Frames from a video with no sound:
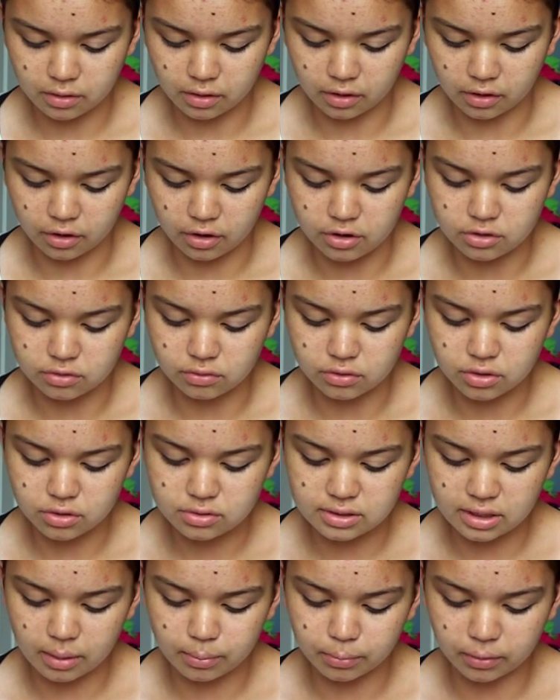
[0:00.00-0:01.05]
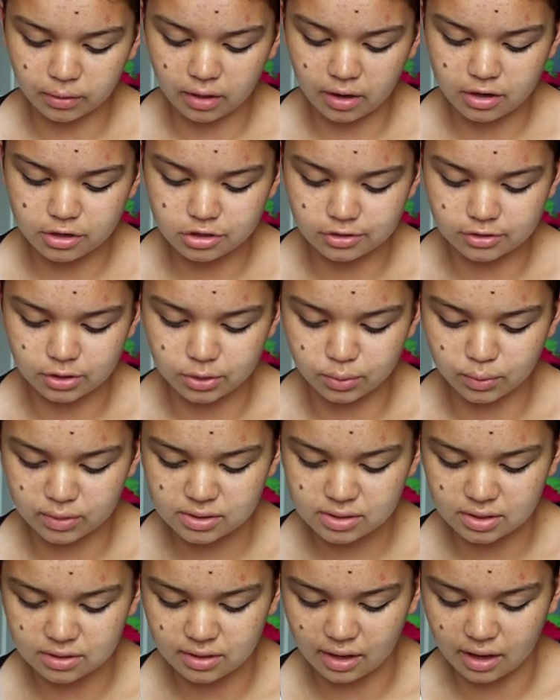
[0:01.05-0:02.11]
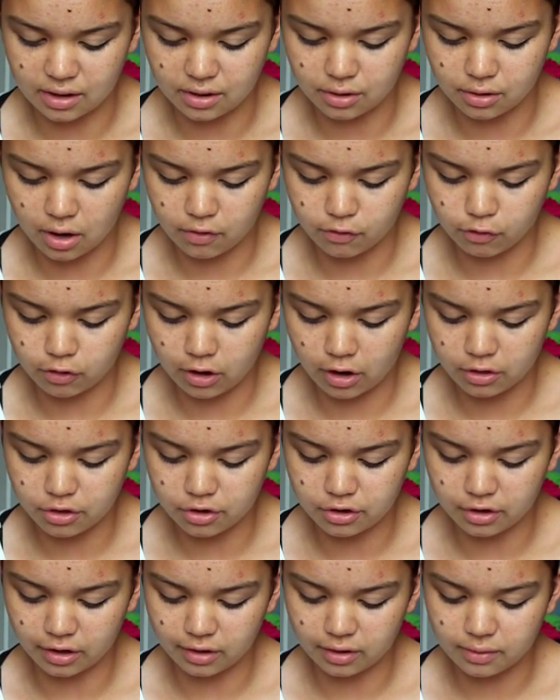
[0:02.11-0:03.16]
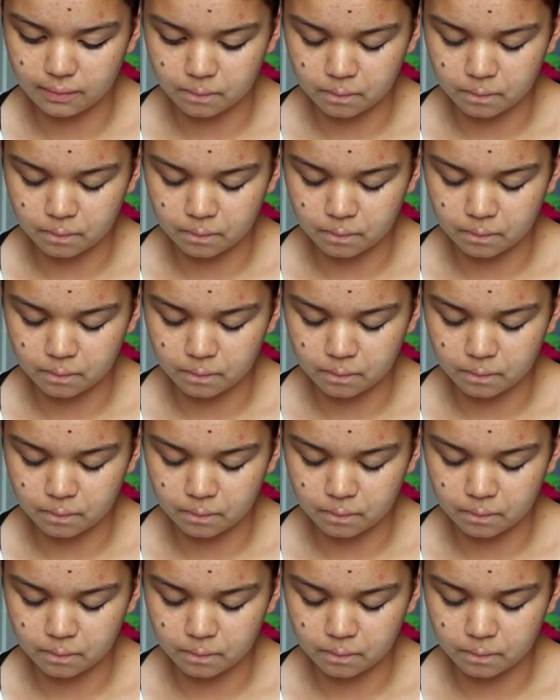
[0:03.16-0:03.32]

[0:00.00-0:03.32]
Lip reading: occurs, reduce application to once a day or every other day.